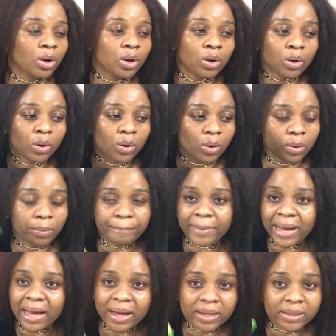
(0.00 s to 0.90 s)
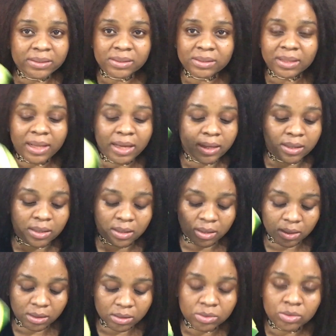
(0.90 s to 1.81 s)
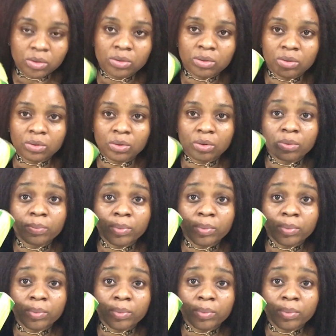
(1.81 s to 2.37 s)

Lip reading: or marks, like, it's gonna go.